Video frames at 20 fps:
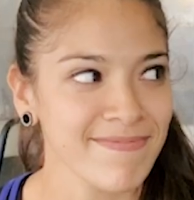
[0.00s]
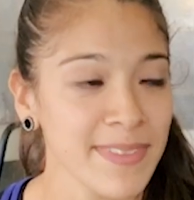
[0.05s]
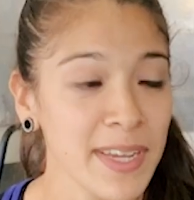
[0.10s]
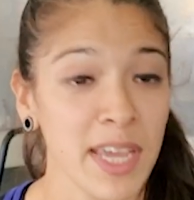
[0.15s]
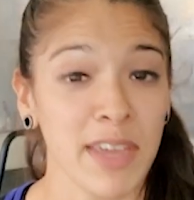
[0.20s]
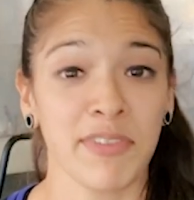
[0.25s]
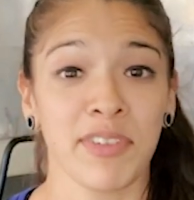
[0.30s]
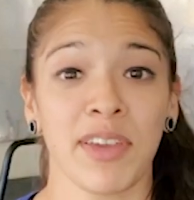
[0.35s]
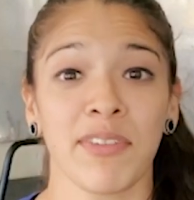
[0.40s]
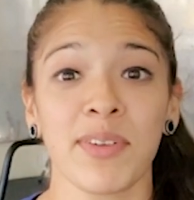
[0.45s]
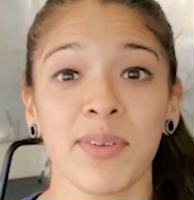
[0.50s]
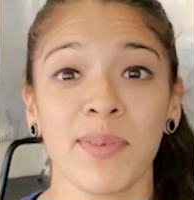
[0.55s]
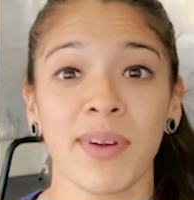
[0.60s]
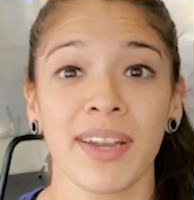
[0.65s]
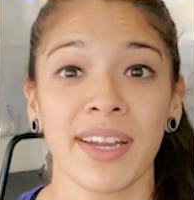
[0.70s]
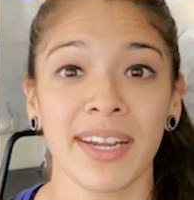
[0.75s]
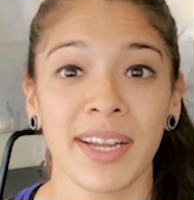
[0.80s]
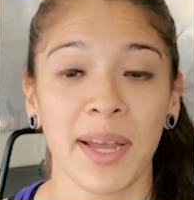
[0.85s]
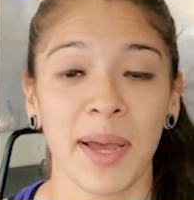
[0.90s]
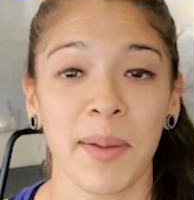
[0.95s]
If you ever
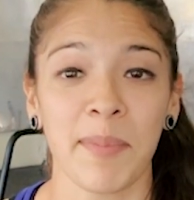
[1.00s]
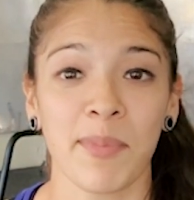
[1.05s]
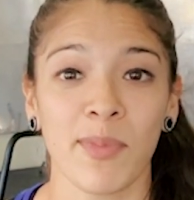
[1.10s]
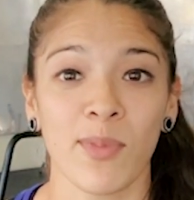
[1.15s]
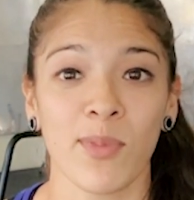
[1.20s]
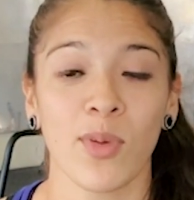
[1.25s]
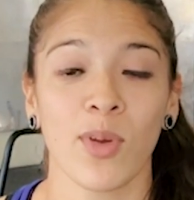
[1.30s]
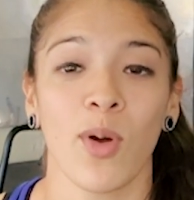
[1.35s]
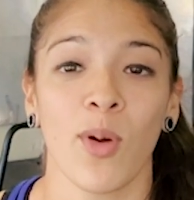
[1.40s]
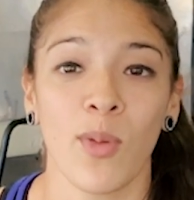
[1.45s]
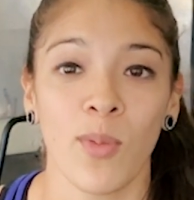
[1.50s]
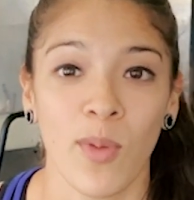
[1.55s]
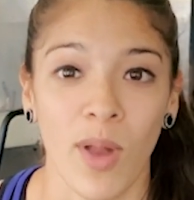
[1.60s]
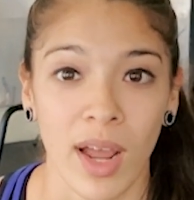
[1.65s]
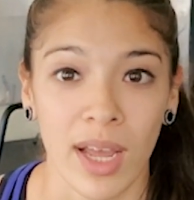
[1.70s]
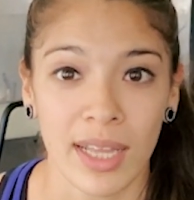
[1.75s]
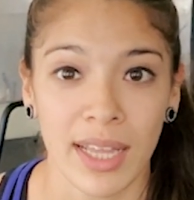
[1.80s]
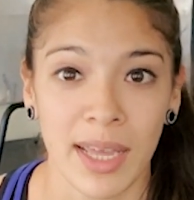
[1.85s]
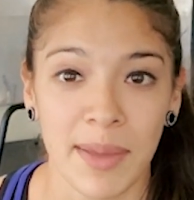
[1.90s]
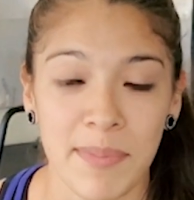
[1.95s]
want to come go
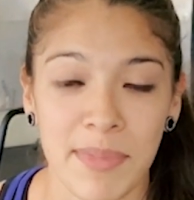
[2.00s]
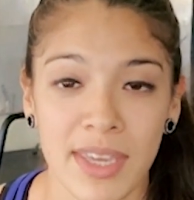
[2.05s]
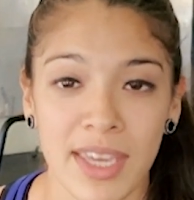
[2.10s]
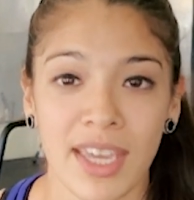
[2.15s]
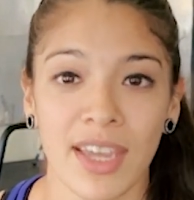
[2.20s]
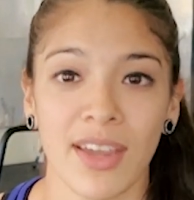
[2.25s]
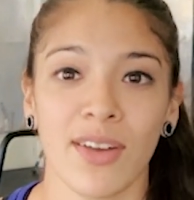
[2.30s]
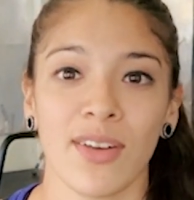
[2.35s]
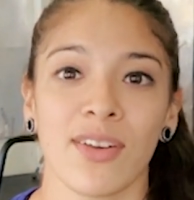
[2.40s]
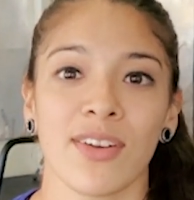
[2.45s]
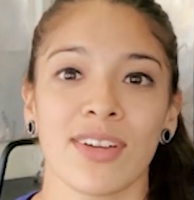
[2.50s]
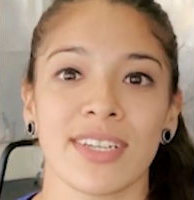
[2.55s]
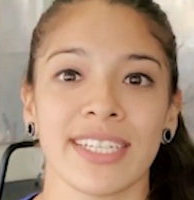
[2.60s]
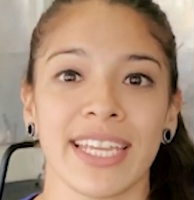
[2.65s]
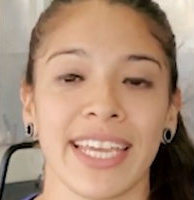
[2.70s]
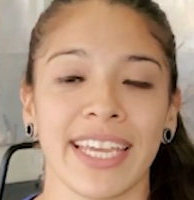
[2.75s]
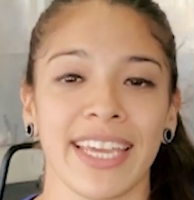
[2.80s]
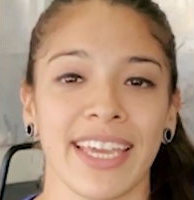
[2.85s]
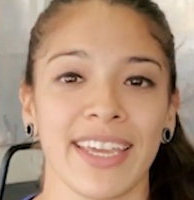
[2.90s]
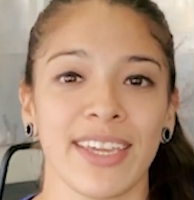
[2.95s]
rock climbing or
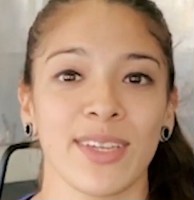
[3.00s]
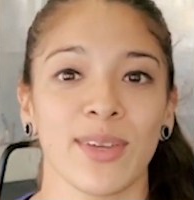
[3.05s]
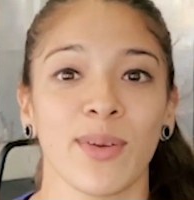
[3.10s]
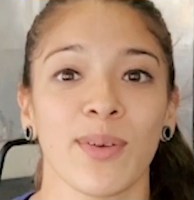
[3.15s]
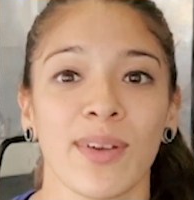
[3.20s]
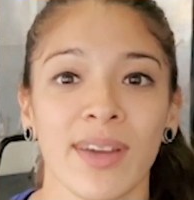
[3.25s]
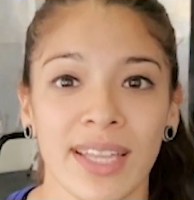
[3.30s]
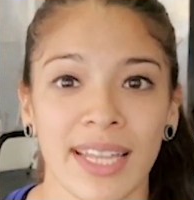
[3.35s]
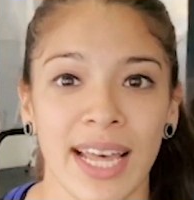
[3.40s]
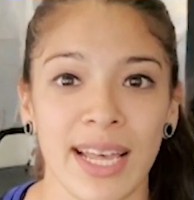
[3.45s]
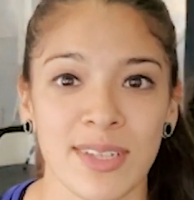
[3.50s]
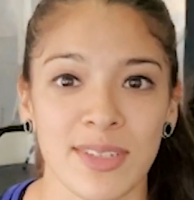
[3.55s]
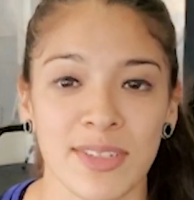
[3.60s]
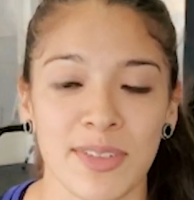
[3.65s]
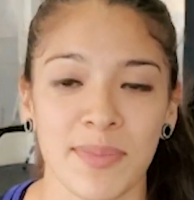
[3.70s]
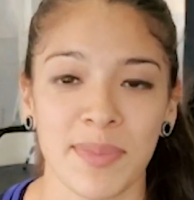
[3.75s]
take a yoga class with